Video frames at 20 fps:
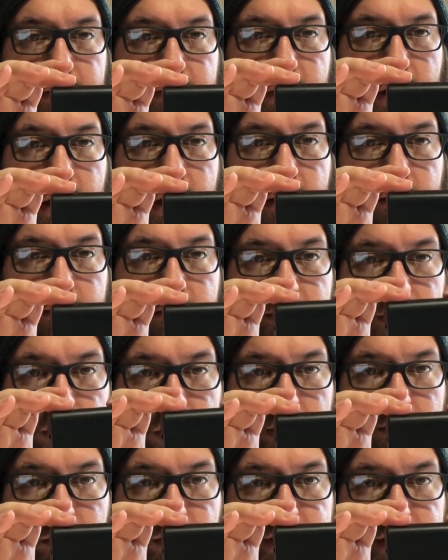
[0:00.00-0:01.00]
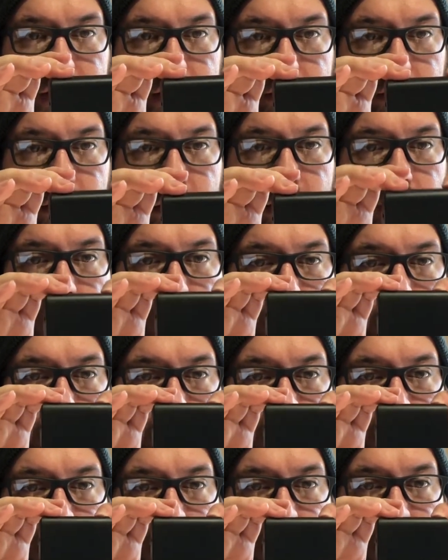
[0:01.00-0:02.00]
30% um,
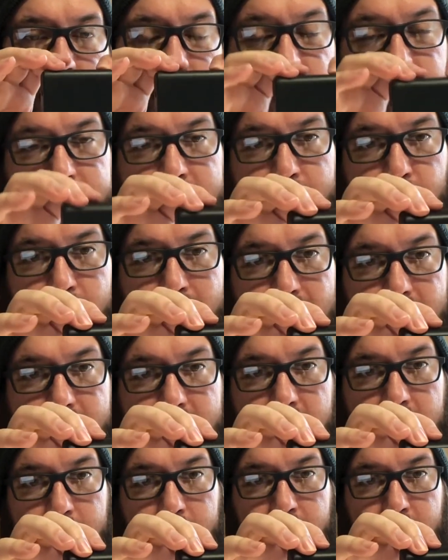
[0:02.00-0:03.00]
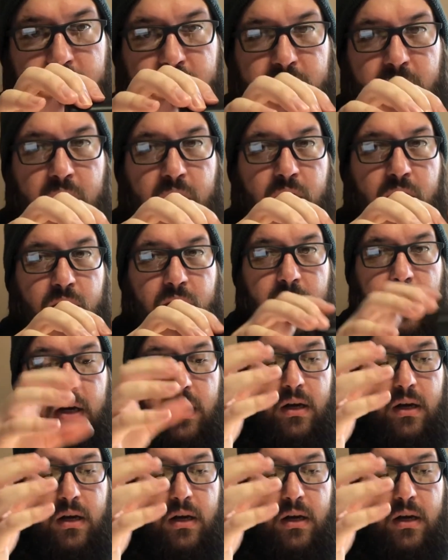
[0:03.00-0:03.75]
in the same amount of time. So